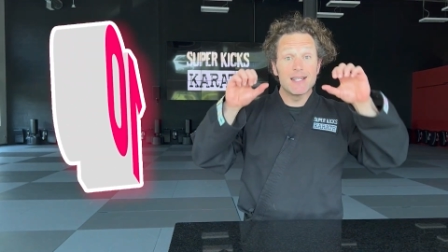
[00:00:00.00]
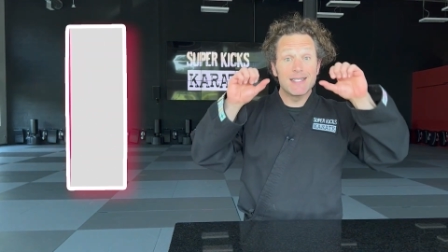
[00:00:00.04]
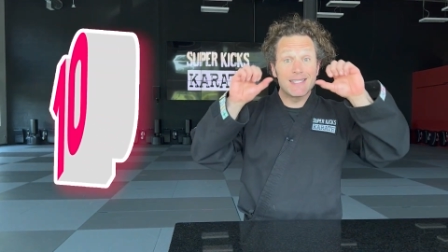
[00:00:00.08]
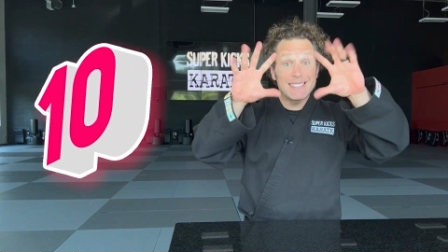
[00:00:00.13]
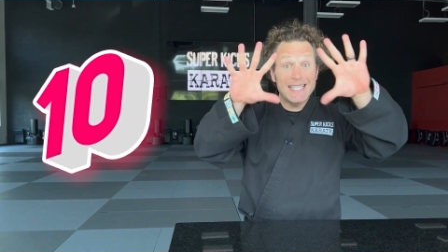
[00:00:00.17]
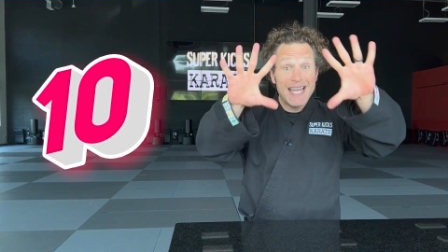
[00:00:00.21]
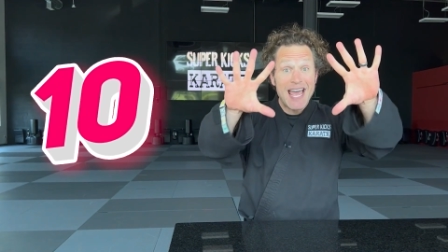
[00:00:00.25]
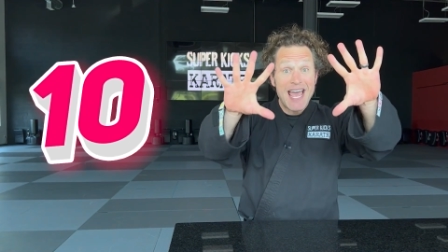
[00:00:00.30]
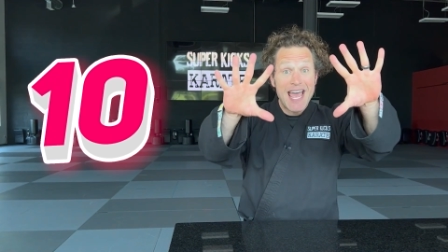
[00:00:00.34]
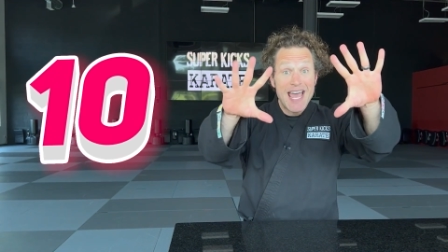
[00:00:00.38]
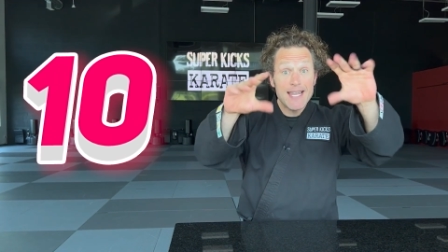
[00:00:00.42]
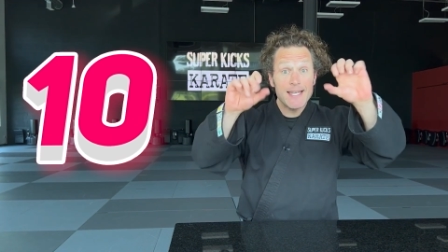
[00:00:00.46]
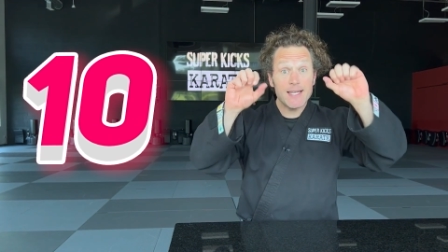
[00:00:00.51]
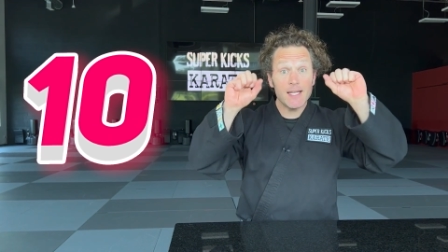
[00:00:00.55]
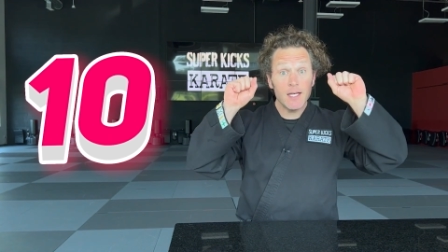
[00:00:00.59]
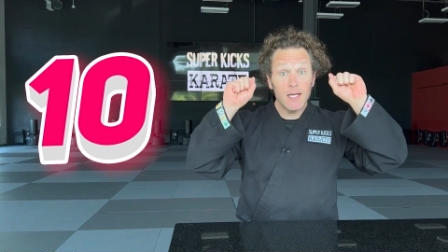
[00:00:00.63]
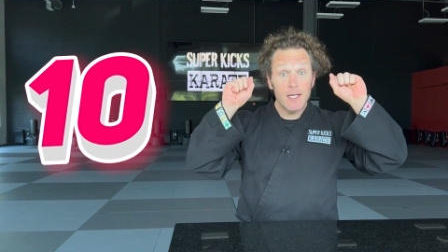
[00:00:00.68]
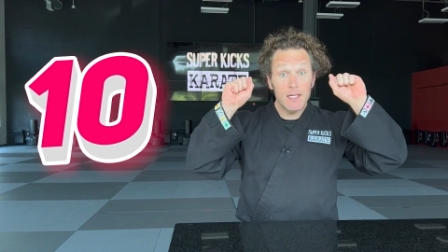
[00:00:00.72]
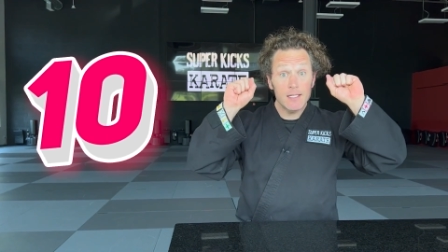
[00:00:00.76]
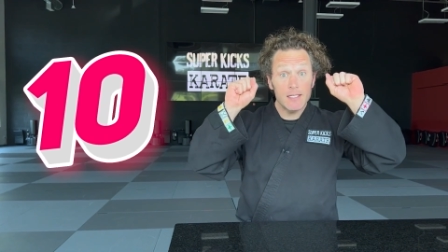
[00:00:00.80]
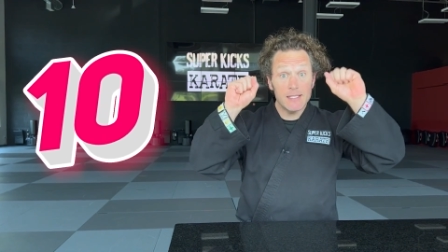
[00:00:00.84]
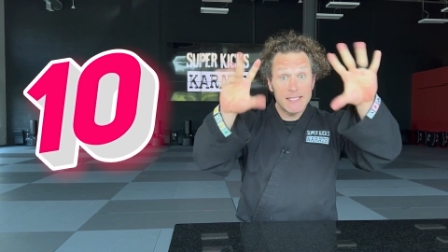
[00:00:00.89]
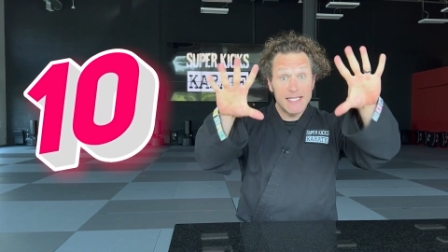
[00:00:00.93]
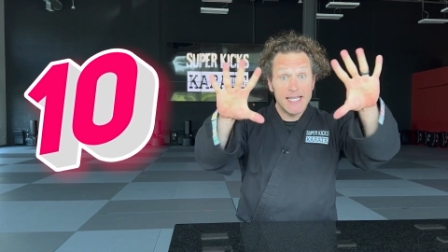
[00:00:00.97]
10
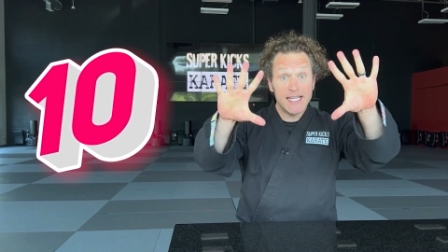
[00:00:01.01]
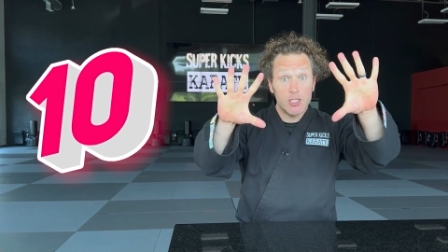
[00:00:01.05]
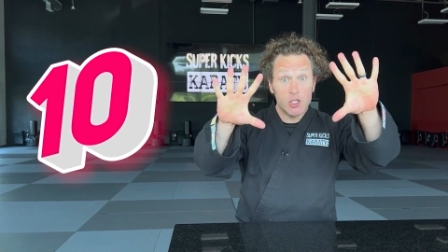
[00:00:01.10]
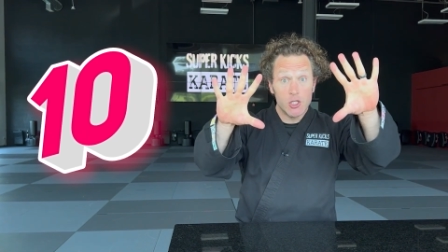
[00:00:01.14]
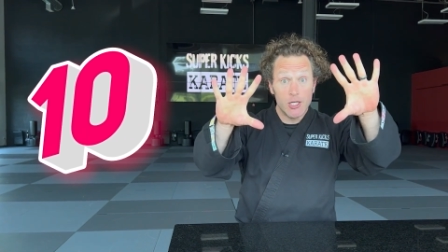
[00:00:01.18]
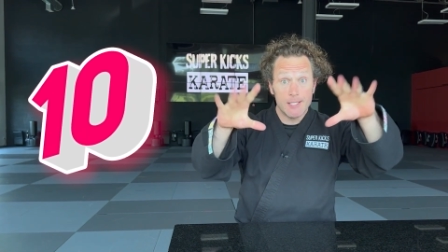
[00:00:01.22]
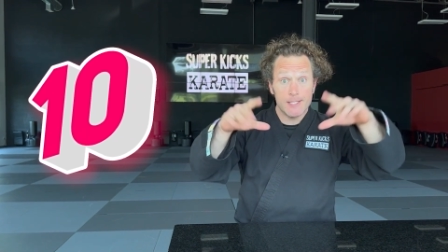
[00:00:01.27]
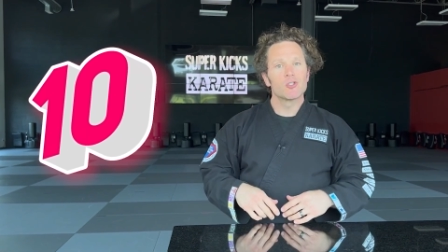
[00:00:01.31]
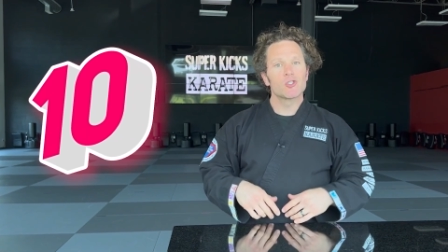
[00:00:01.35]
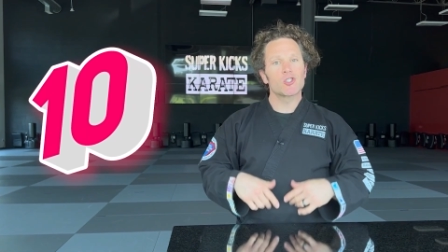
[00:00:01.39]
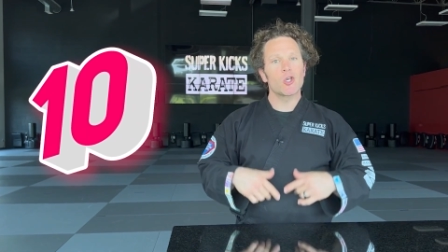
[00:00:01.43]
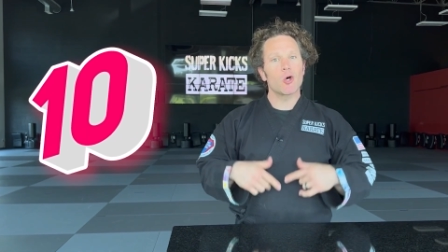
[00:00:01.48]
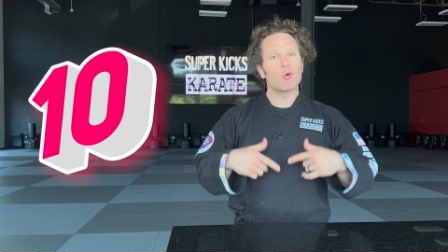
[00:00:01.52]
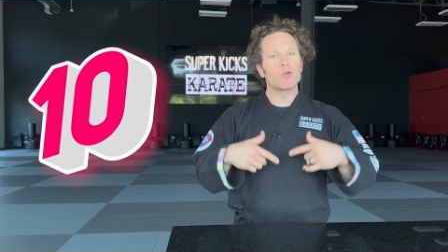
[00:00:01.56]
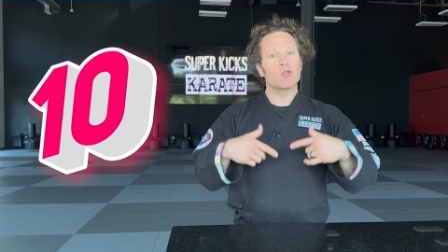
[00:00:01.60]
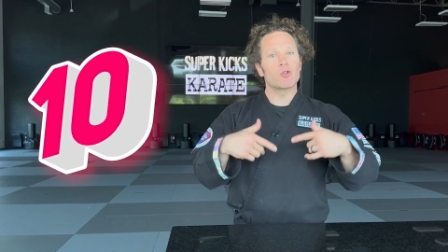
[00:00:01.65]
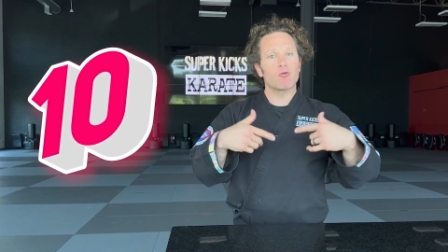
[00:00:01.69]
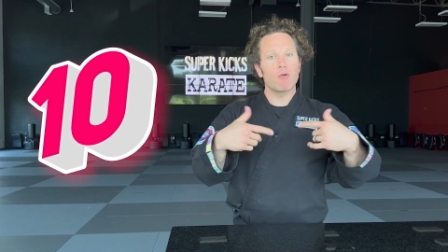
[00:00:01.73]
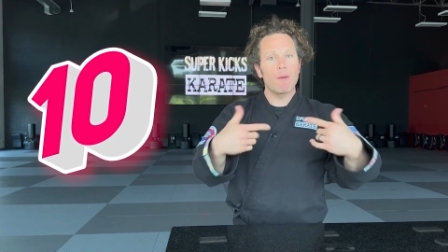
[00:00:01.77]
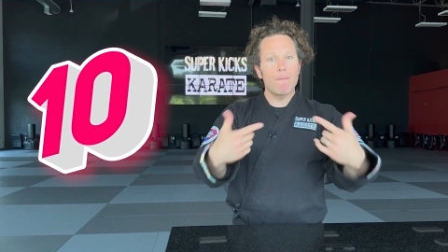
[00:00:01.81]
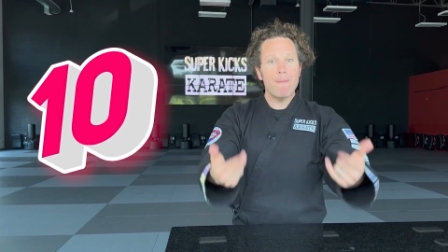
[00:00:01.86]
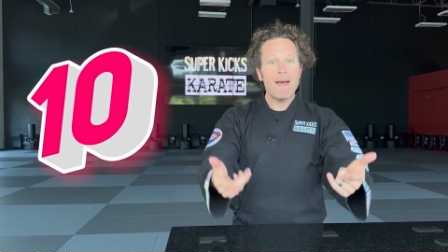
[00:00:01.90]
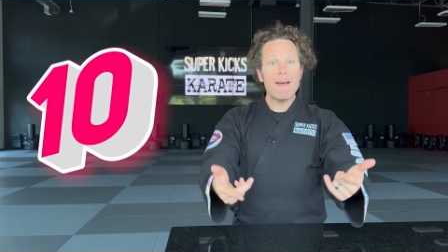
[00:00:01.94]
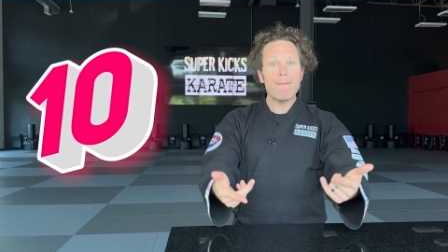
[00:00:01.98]
digits. So to
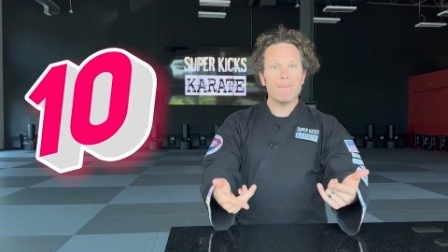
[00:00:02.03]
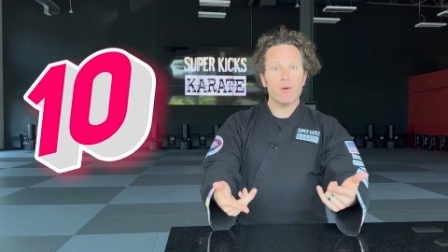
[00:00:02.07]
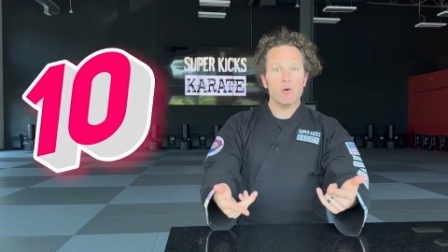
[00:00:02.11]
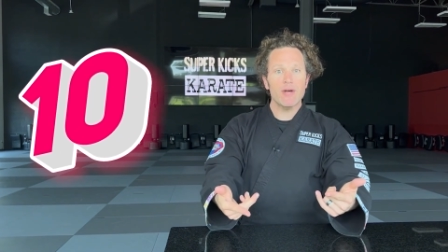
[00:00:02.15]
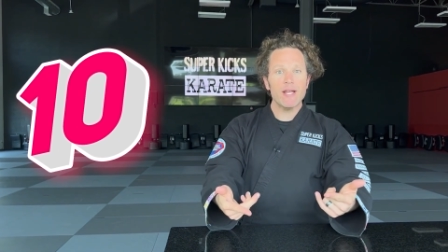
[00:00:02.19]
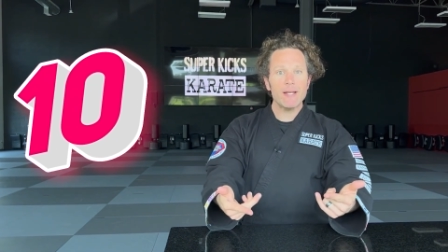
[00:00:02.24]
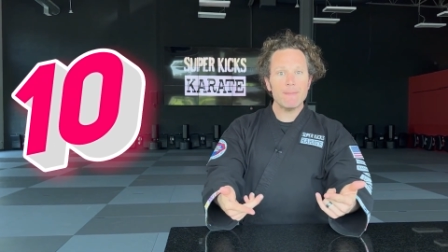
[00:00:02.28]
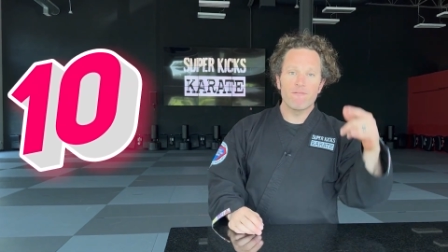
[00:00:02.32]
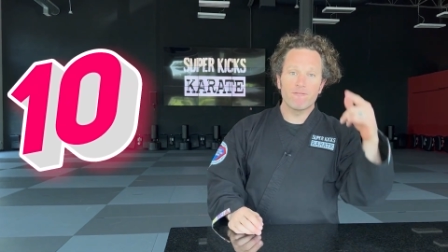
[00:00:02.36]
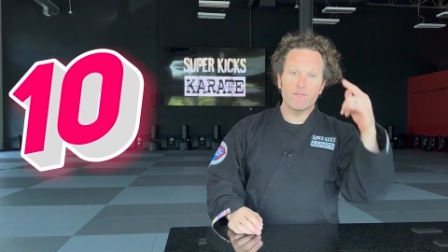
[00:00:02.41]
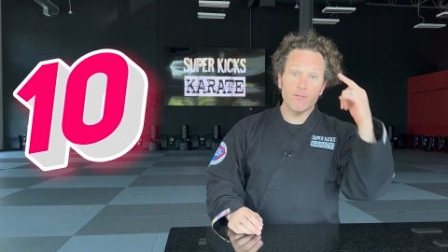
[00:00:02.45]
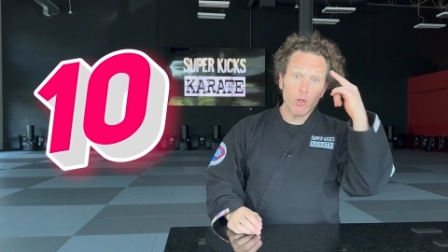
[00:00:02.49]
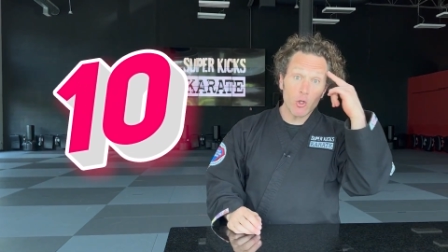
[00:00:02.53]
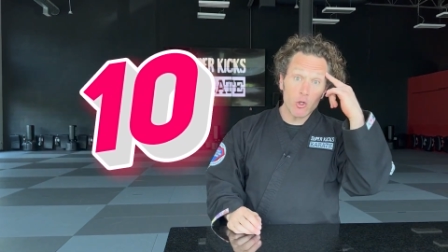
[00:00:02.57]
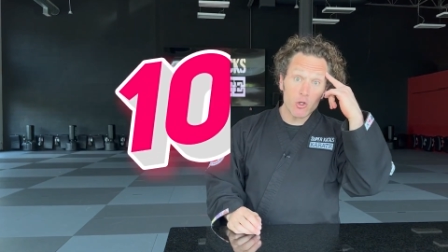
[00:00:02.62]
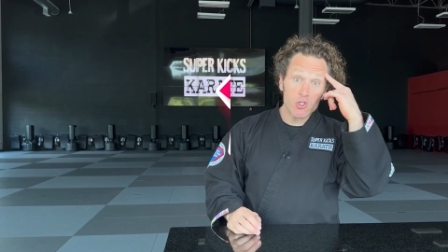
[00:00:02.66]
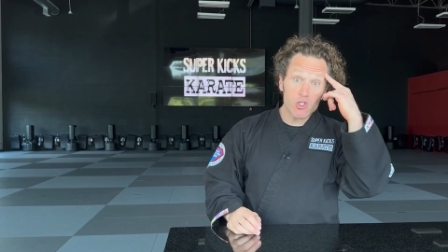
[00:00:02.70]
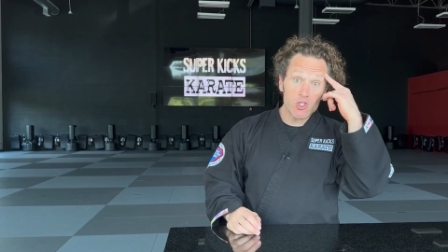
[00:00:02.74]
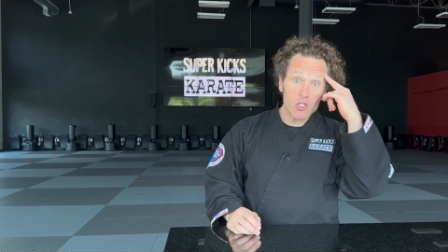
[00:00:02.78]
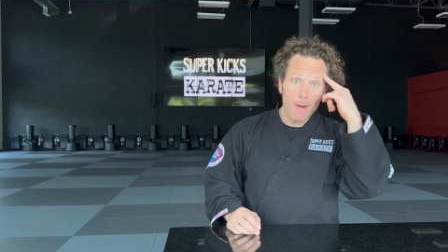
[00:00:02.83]
remember it, first